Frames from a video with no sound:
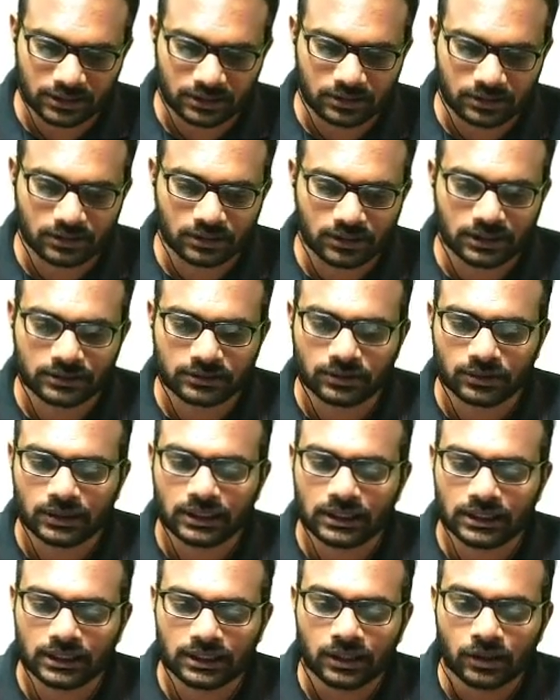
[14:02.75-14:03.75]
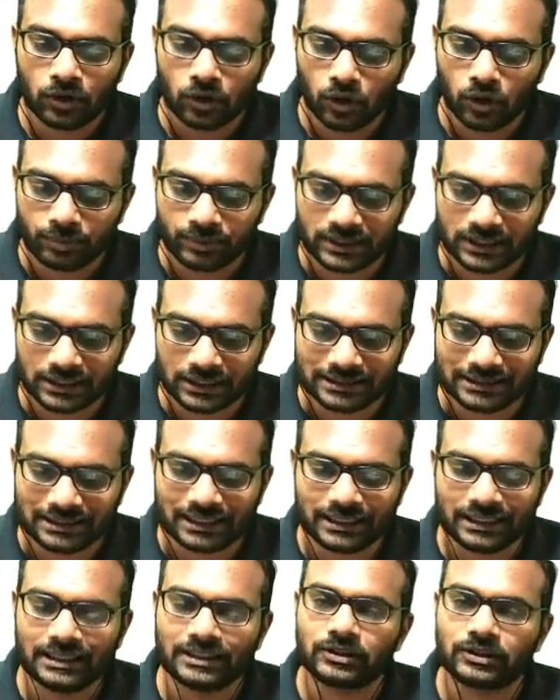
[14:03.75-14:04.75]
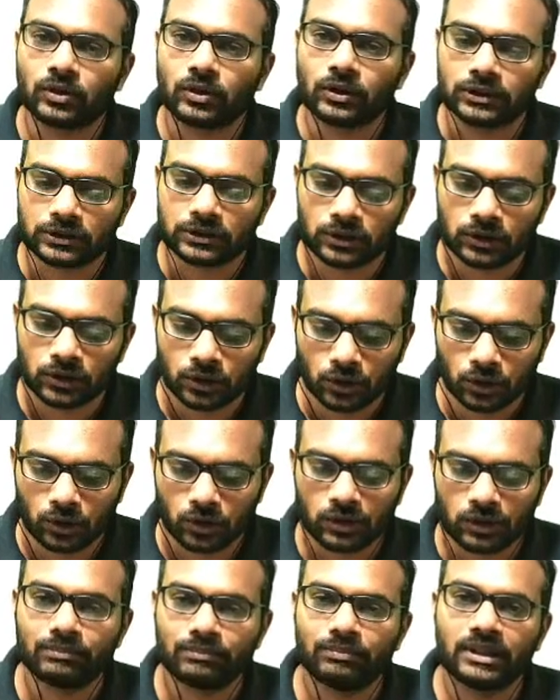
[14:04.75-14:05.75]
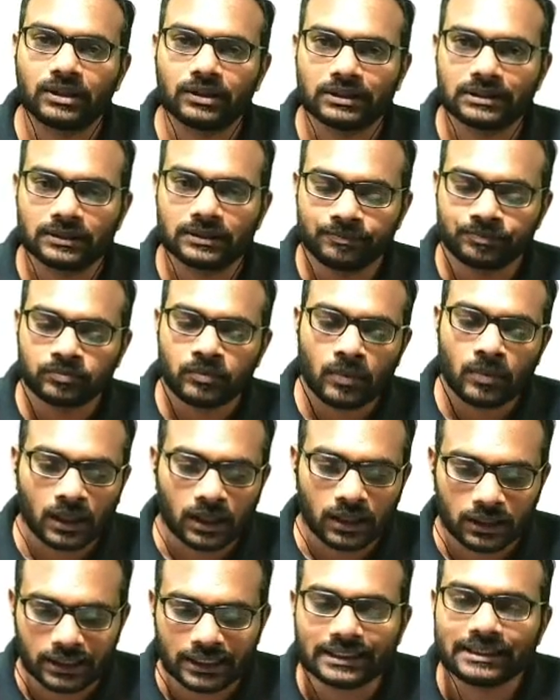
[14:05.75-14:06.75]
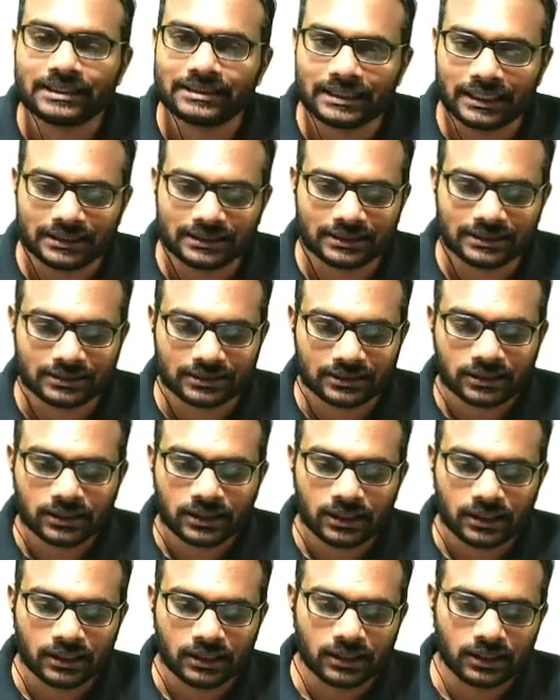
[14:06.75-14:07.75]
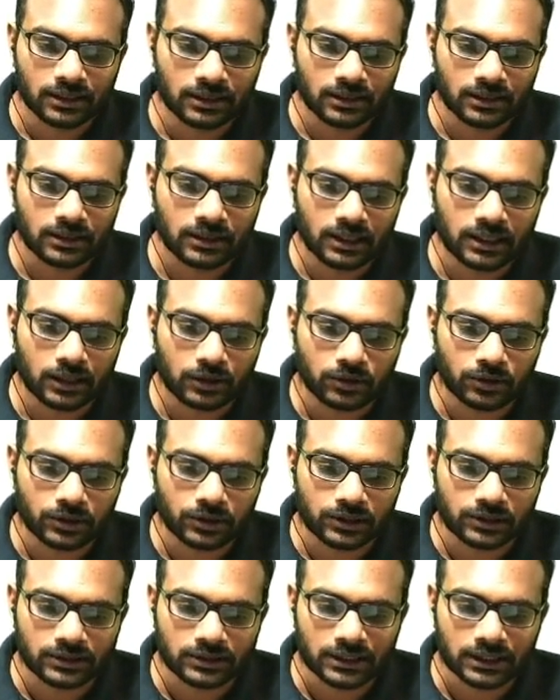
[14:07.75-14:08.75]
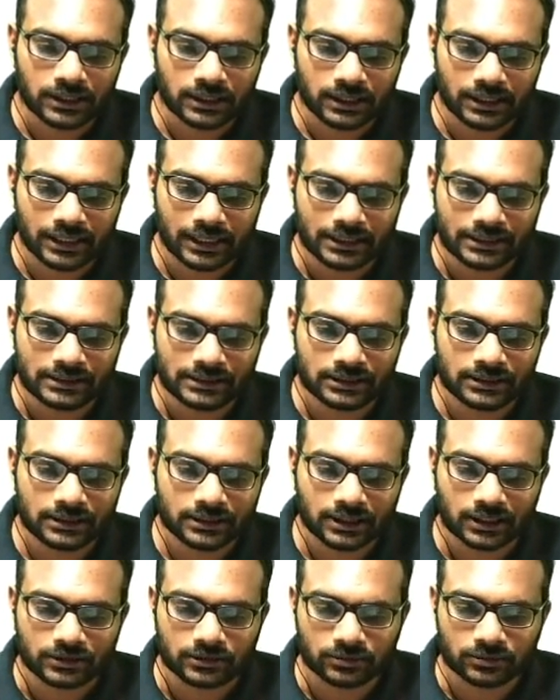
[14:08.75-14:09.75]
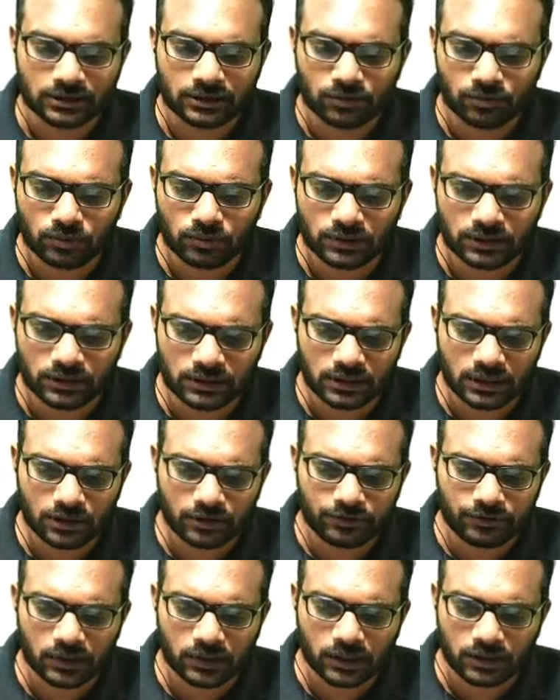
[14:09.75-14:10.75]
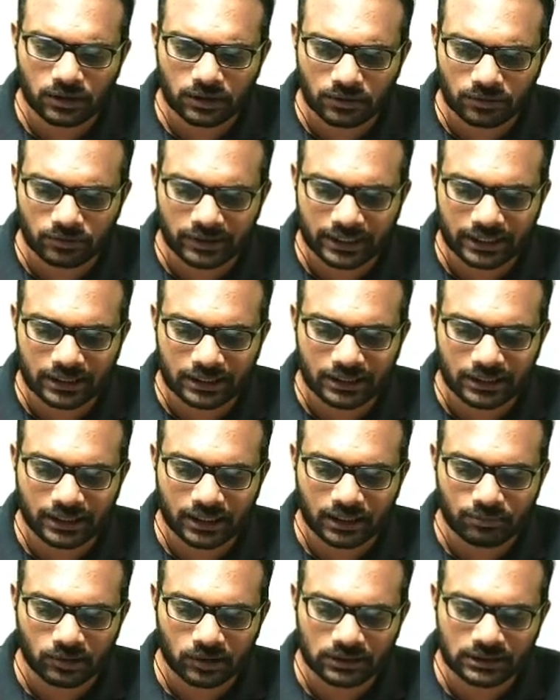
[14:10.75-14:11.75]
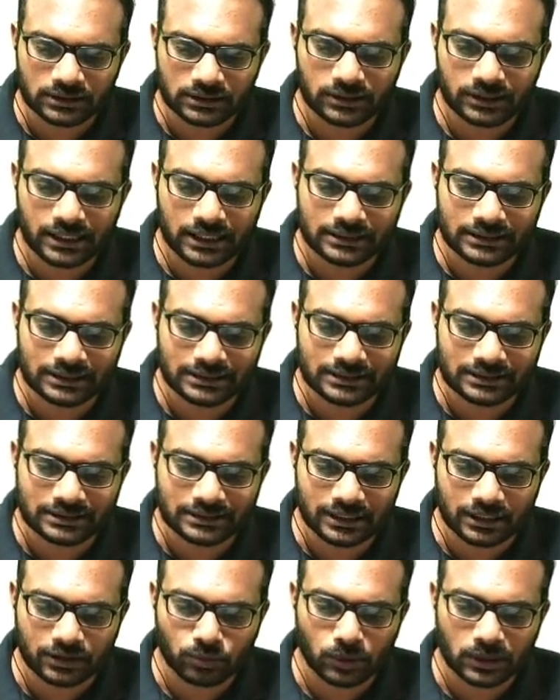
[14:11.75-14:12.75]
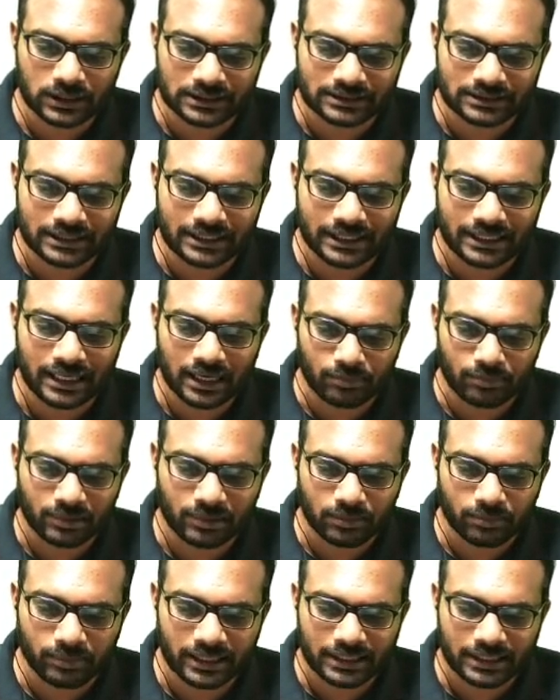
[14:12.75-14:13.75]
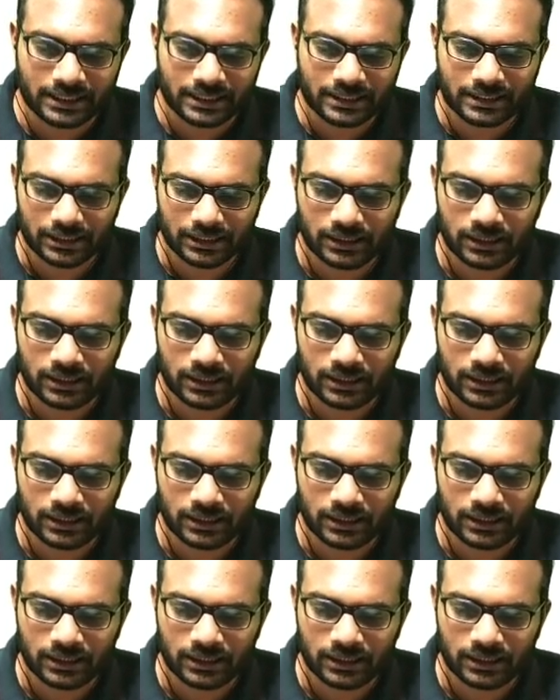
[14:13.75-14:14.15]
Okay. So, the option C is also wrong, because it changes according to the gauge transformation. Now, if you are not very clear about this, you can just check what is d lambda by dt.